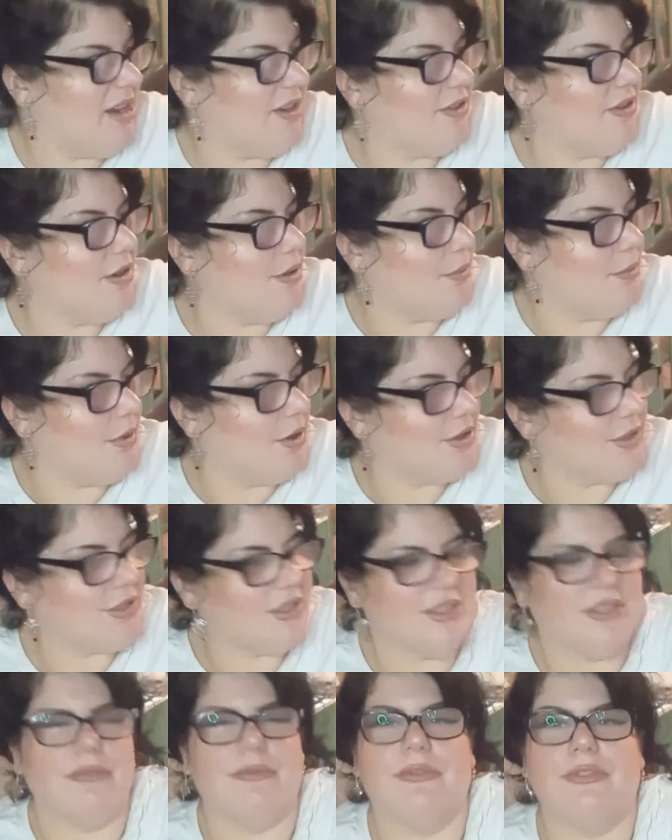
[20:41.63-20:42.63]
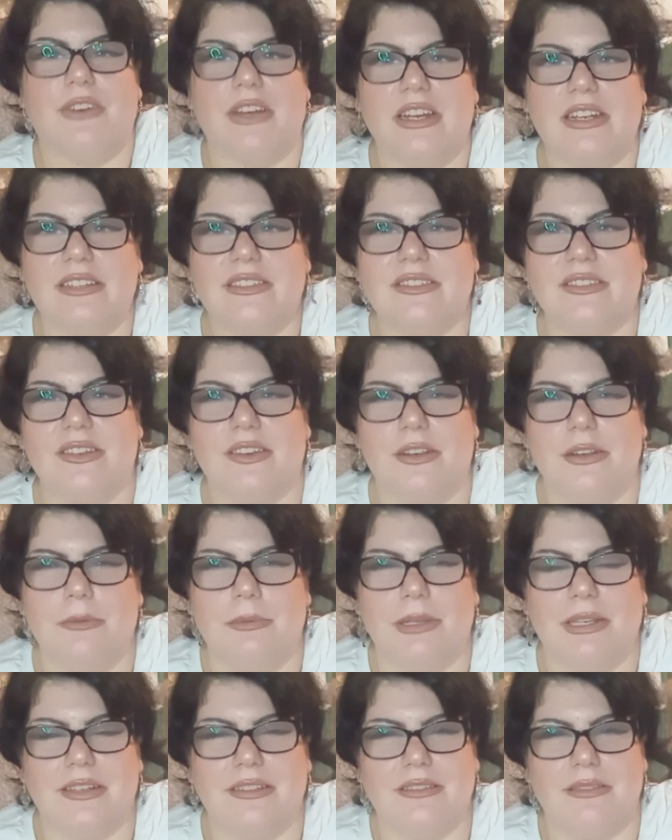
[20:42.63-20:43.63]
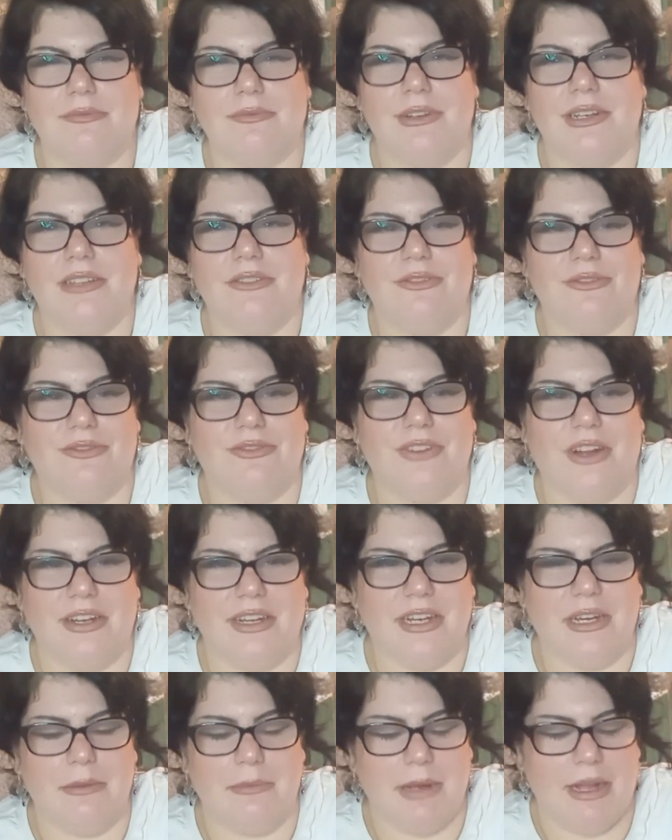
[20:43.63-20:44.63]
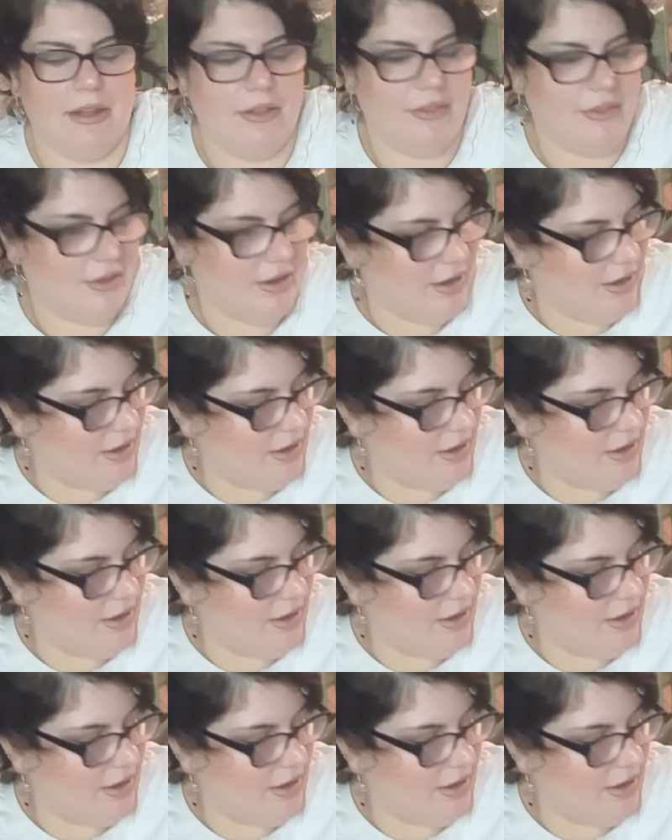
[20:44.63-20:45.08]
I've got to wash them first, though, because I'm real funny about them.